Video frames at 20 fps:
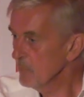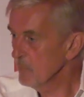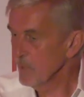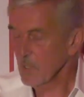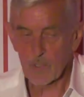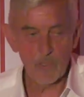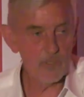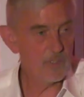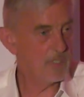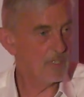
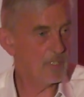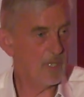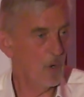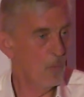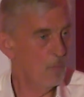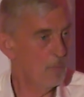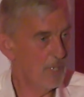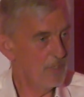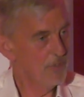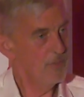because there's a whole
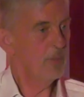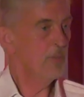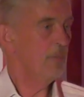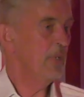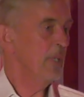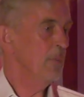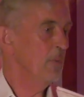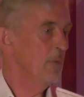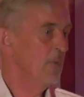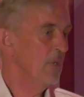bunch of
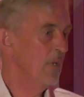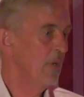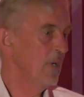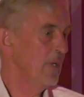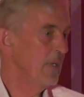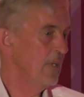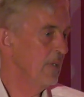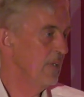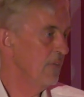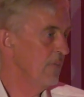people
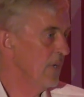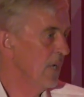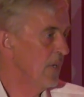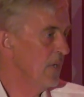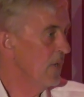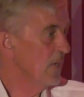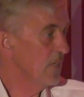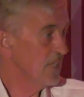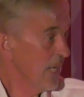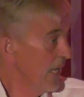
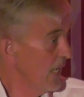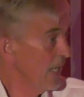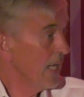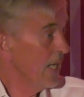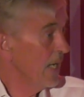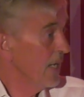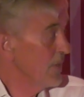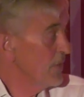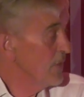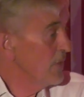know exactly
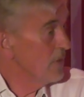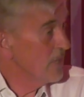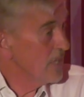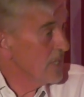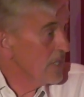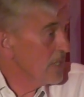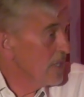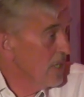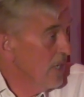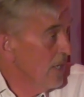how to do
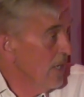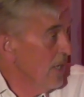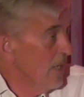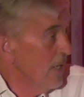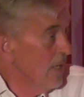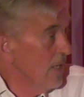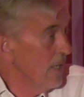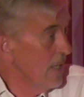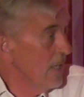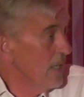this
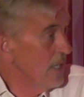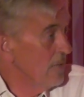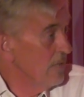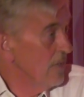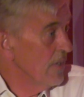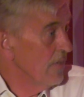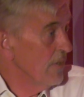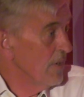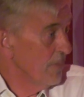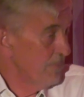in
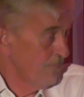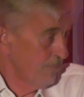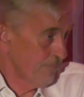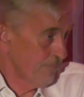Aviva.